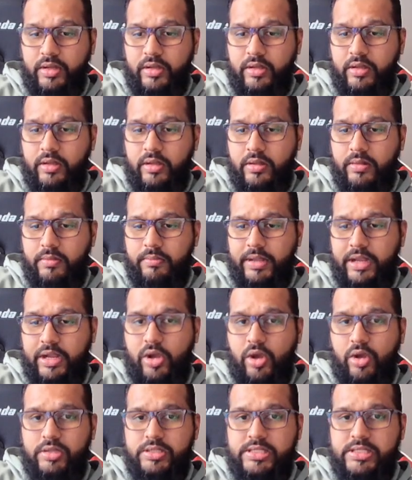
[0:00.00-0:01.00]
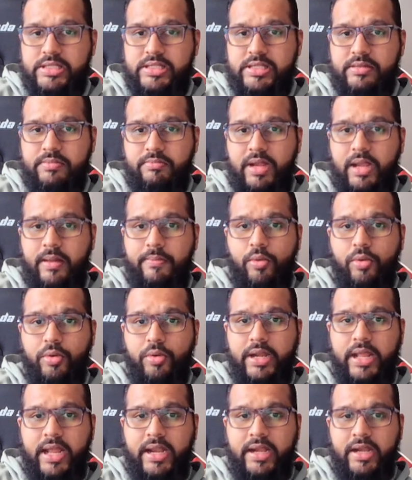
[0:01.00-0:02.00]
because my opponent
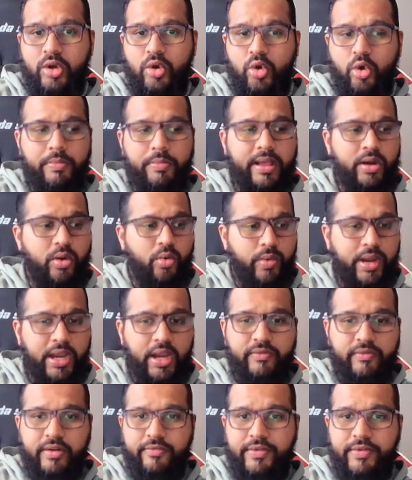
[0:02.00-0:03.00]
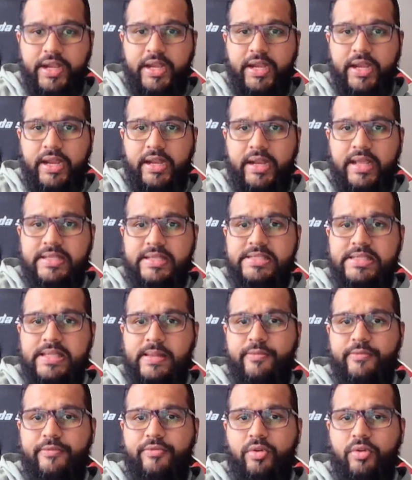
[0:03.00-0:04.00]
had no better way of defending it except
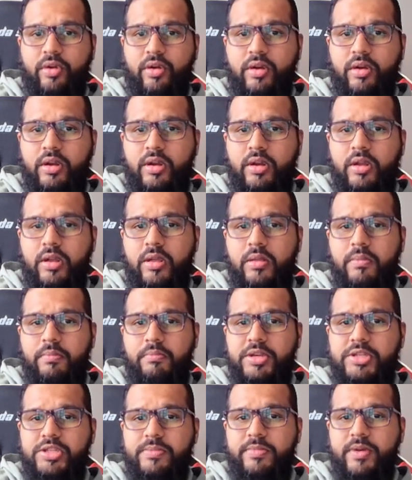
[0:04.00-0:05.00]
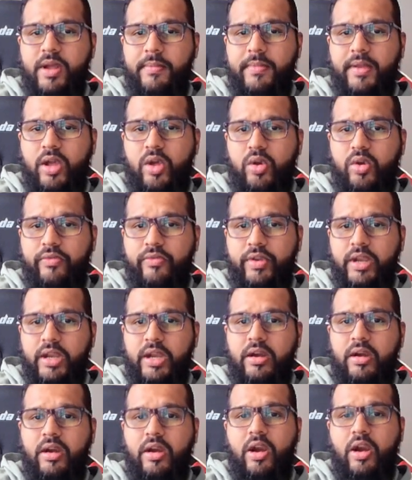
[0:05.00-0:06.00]
for bishop coming out over here,
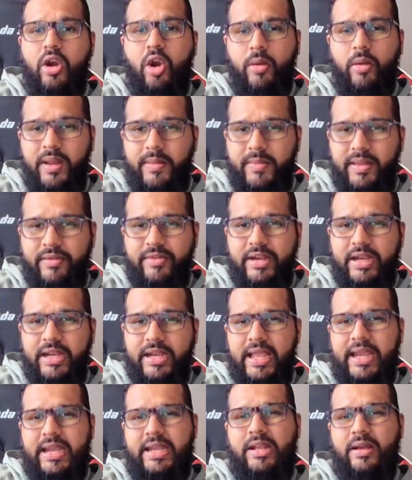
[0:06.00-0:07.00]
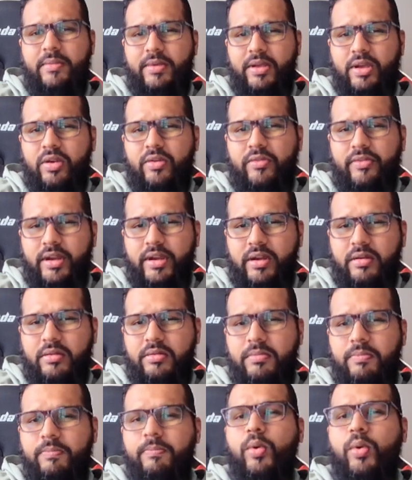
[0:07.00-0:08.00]
or maybe even knight coming out over here.
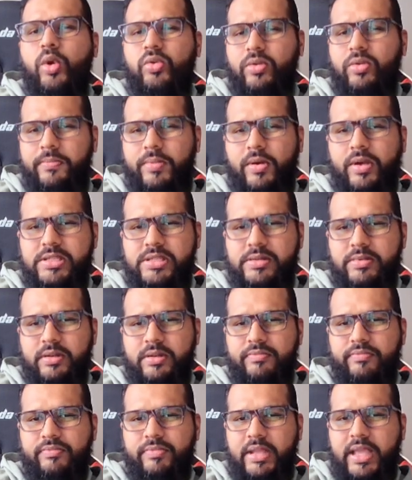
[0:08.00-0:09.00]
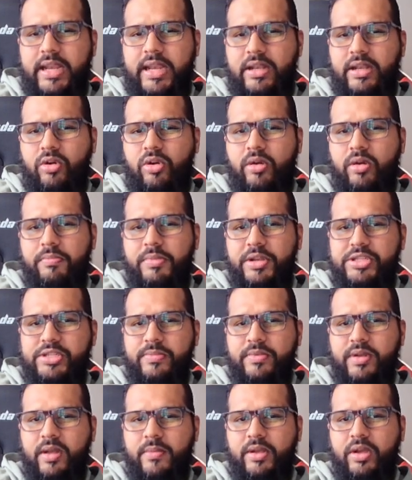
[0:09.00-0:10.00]
Both were possible, knight or bishop
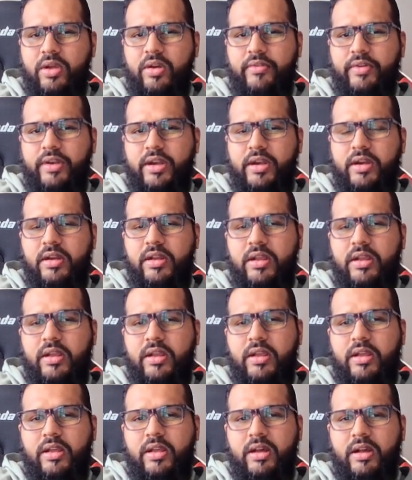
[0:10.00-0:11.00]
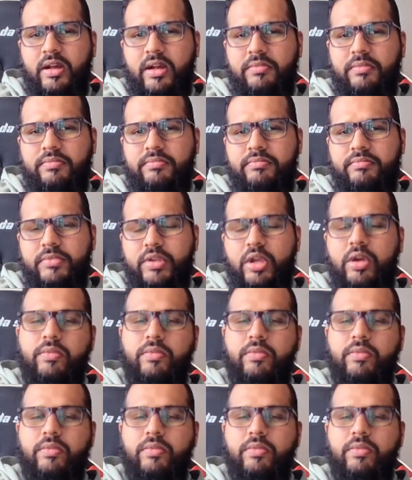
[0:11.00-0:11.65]
coming out over here. Oh, I'm